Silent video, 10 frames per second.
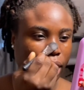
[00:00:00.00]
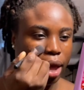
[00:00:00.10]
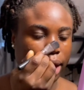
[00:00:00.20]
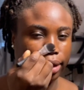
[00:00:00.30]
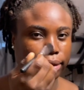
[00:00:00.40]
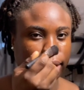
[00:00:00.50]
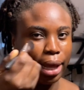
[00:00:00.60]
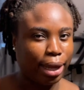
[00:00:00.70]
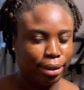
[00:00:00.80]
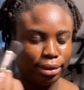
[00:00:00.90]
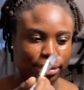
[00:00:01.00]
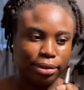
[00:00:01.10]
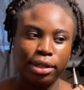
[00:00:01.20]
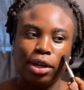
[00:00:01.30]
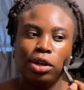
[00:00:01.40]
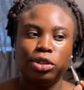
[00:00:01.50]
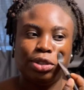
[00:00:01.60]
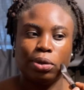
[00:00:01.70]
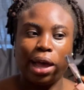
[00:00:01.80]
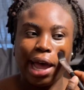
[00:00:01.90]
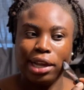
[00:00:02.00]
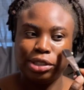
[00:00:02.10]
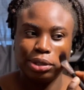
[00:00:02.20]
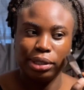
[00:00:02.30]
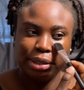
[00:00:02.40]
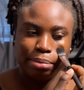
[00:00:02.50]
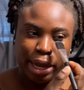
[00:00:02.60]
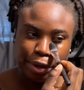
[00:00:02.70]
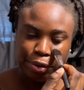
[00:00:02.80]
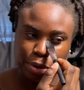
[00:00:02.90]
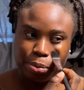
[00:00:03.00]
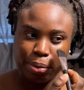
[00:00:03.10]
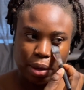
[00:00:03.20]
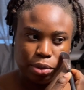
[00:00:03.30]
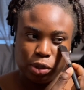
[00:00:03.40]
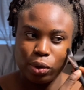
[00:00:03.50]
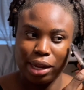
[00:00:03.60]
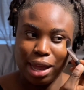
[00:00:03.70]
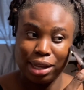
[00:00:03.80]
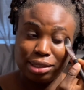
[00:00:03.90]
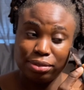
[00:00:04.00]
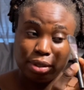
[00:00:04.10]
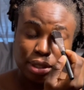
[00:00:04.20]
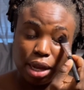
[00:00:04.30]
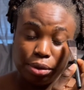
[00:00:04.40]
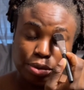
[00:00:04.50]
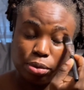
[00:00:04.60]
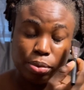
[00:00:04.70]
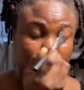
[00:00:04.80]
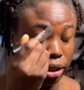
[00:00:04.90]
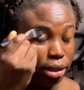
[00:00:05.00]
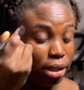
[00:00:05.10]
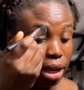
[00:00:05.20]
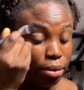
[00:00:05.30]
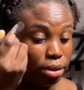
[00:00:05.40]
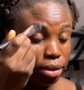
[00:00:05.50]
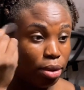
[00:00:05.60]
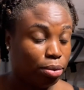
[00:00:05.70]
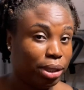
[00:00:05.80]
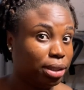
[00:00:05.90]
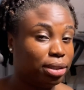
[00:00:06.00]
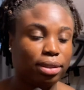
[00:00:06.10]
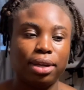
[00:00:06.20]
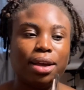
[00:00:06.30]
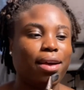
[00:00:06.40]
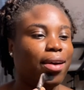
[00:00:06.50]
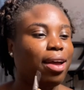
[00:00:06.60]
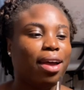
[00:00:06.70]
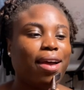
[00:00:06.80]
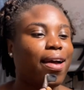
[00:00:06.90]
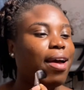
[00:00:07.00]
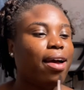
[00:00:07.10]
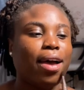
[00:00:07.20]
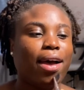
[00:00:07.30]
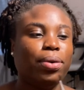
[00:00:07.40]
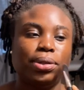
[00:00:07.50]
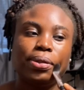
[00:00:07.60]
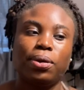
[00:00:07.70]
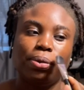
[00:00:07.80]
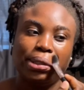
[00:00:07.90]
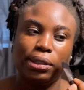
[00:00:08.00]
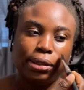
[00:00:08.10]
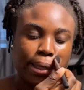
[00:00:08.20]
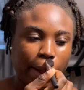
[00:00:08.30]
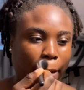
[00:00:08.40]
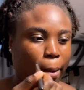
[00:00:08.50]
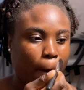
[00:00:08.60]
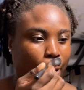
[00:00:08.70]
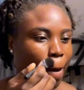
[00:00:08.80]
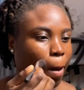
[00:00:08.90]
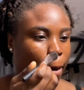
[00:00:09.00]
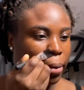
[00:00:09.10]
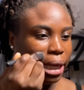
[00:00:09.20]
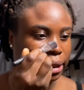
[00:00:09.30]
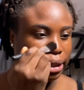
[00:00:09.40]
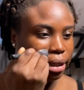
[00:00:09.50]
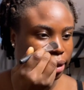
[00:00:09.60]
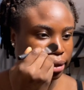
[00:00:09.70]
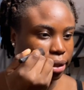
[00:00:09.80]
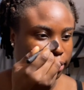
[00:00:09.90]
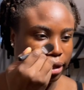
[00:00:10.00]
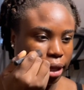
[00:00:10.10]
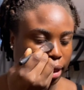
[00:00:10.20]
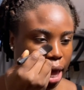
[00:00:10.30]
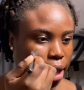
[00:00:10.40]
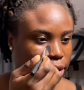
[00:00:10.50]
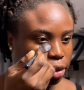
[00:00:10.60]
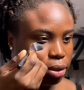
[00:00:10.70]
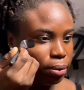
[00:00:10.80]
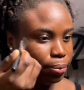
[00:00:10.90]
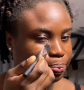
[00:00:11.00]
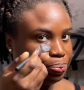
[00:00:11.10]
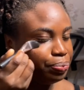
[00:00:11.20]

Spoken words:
and the likes. So I joined my group. I was quite active on that group. Honestly, I was always I was always like commenting and stuff like that. So